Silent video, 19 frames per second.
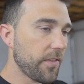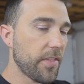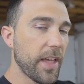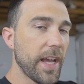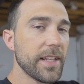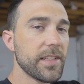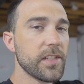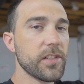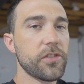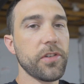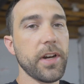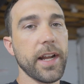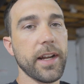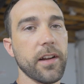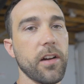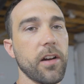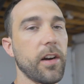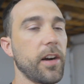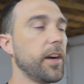that's a
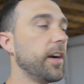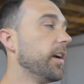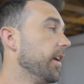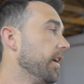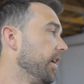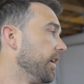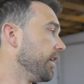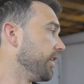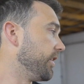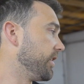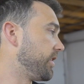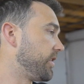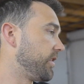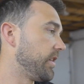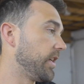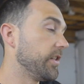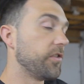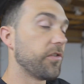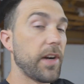track car. This
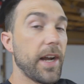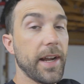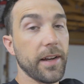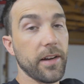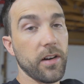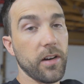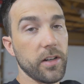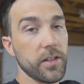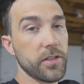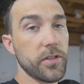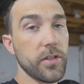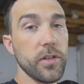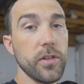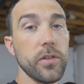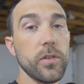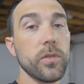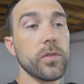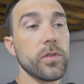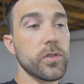is a drag car.
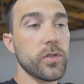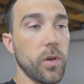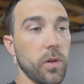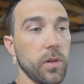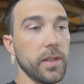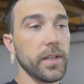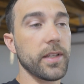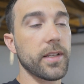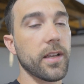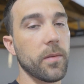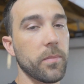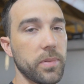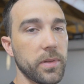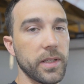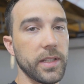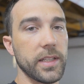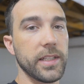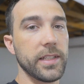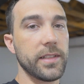Two totally,
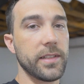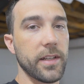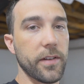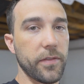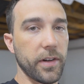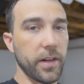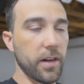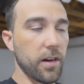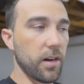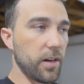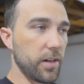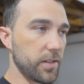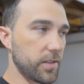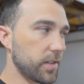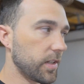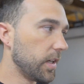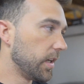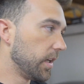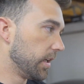completely different
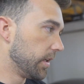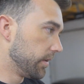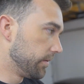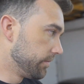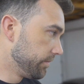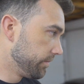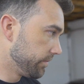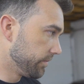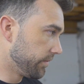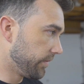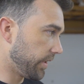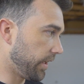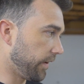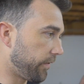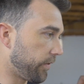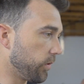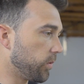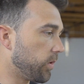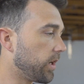cars.
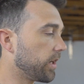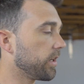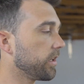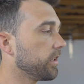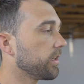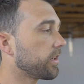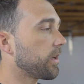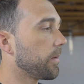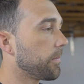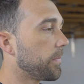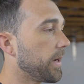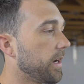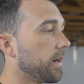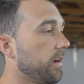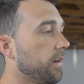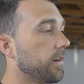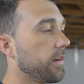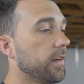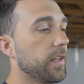If you want to
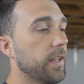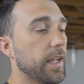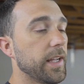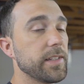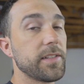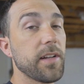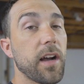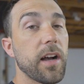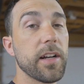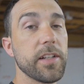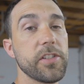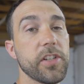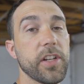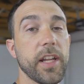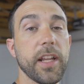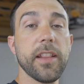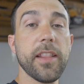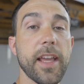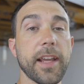compare a Dodge
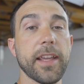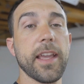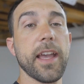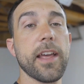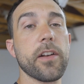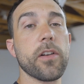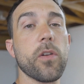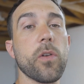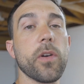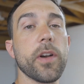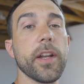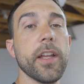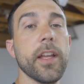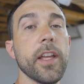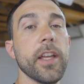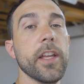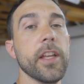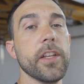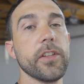in that category,
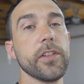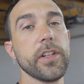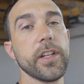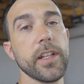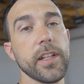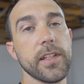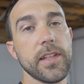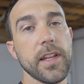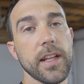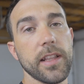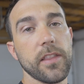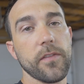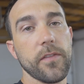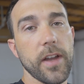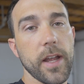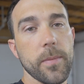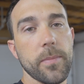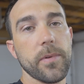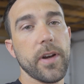you need to take the
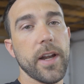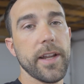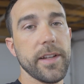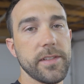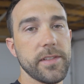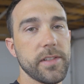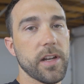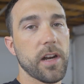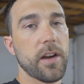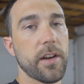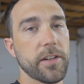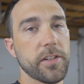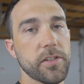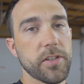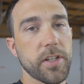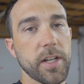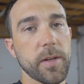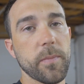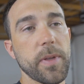Viper ACR
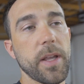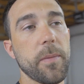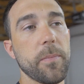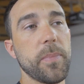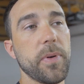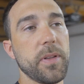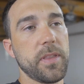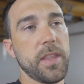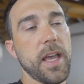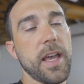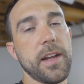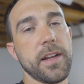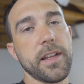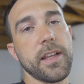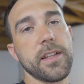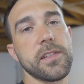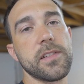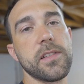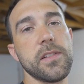Extreme and put that
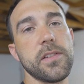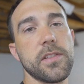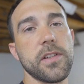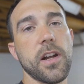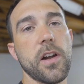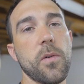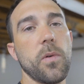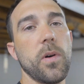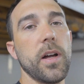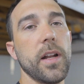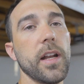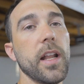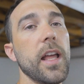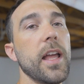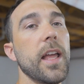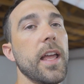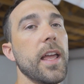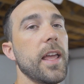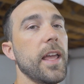against the
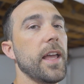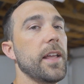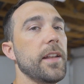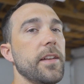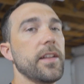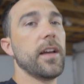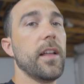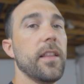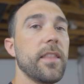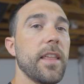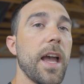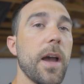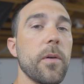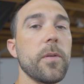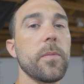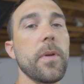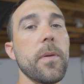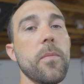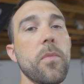ZR1. And uh, that
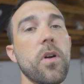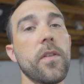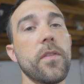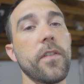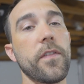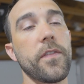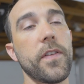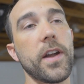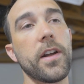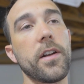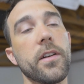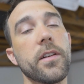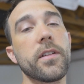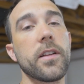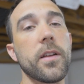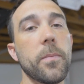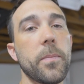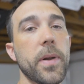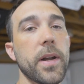would be more of a
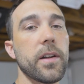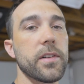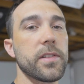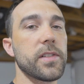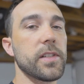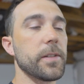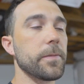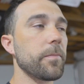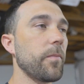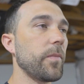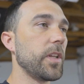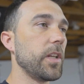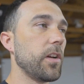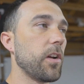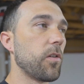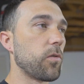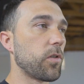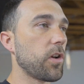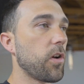fair comparison. You
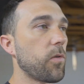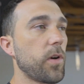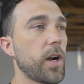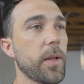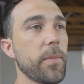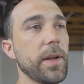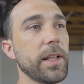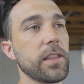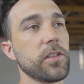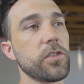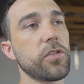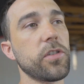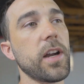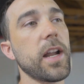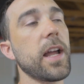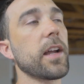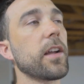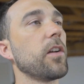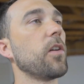know, go run them at the
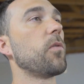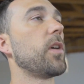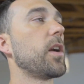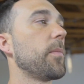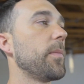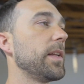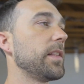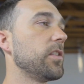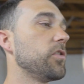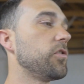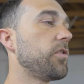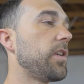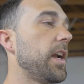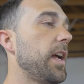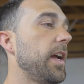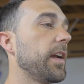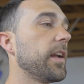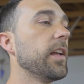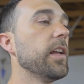track, go run them at the
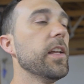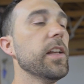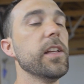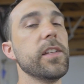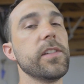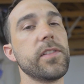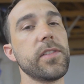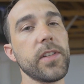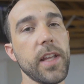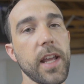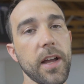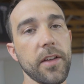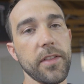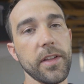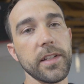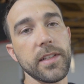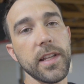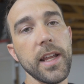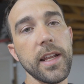drag, see how
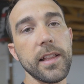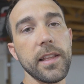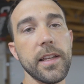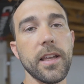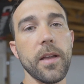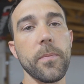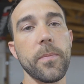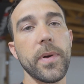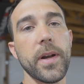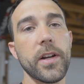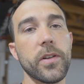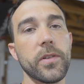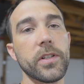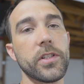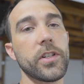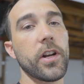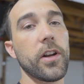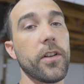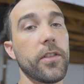they daily compare to
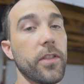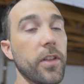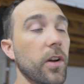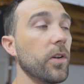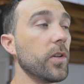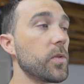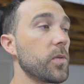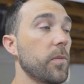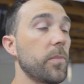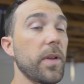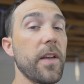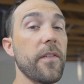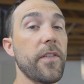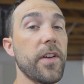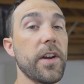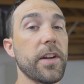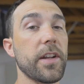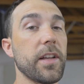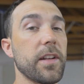each other. Those would be a
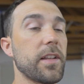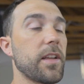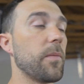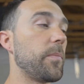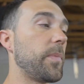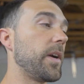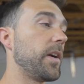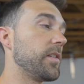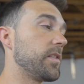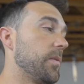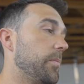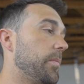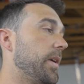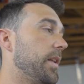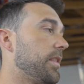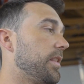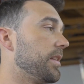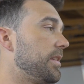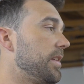very good comparison.
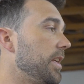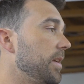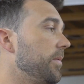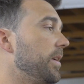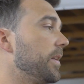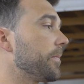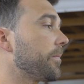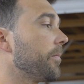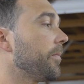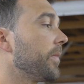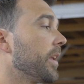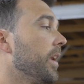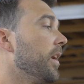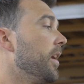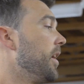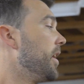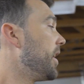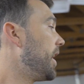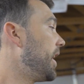But the Demon,
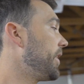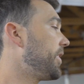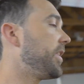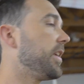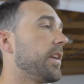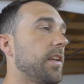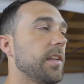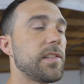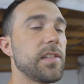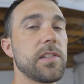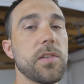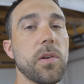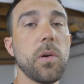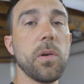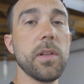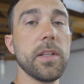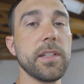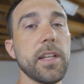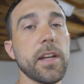I think, is a
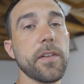totally